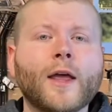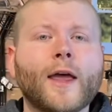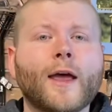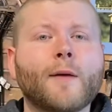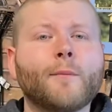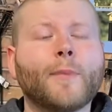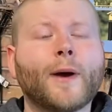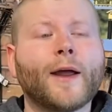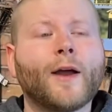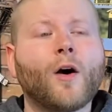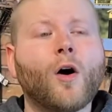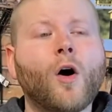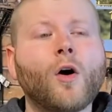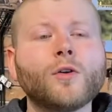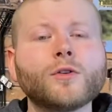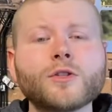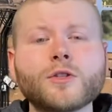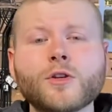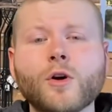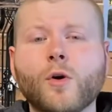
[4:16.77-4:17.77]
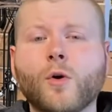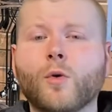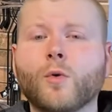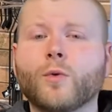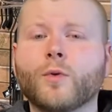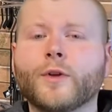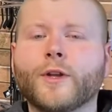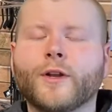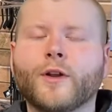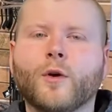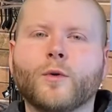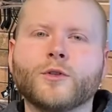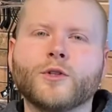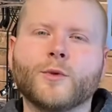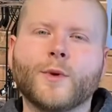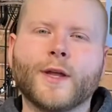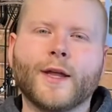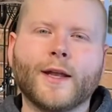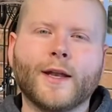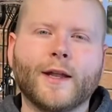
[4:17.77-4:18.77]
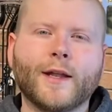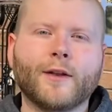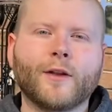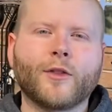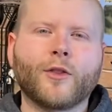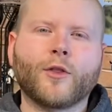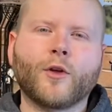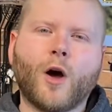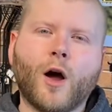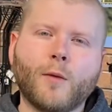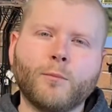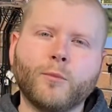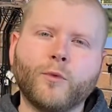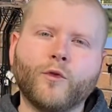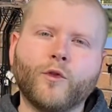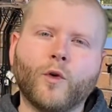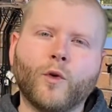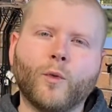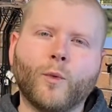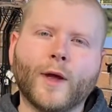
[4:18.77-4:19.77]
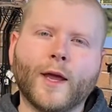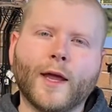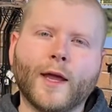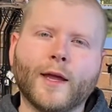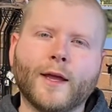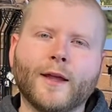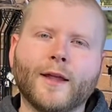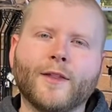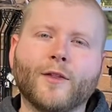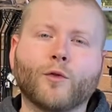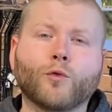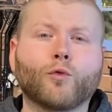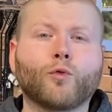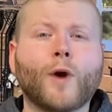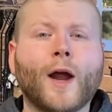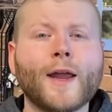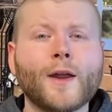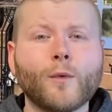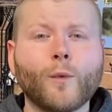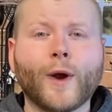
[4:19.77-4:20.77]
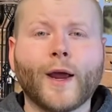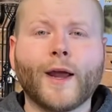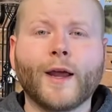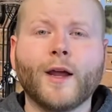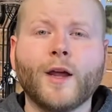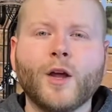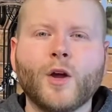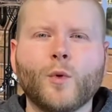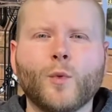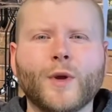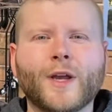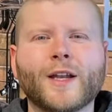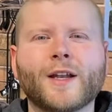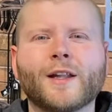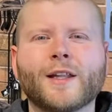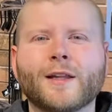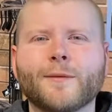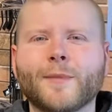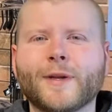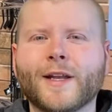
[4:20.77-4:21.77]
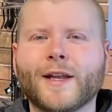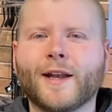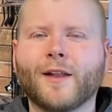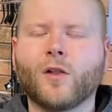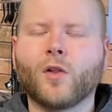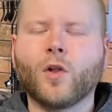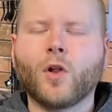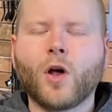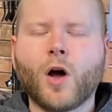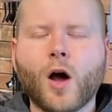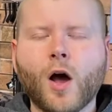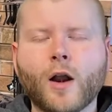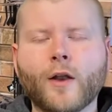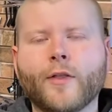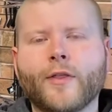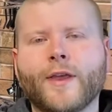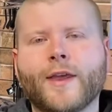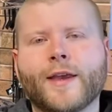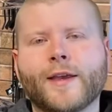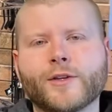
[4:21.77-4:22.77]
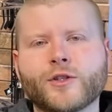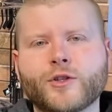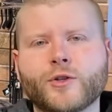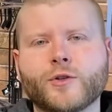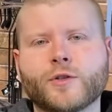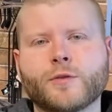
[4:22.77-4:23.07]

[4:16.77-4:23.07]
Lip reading: By also, doing it in a thoughtful way, in the right way, we can eliminate a lot of the issues